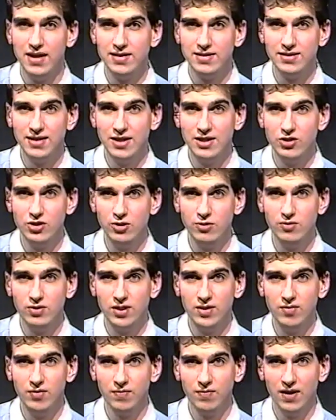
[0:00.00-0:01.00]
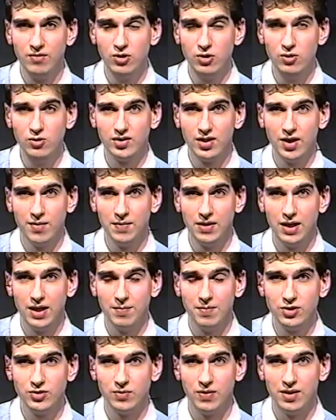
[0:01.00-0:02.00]
Stay tuned, TV5 News coming up
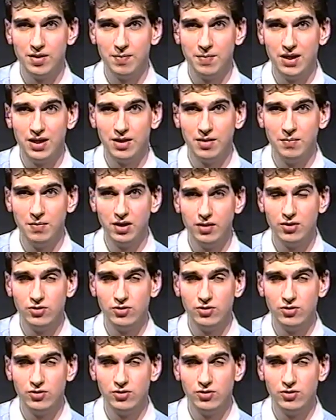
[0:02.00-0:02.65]
next with Amanda Miller,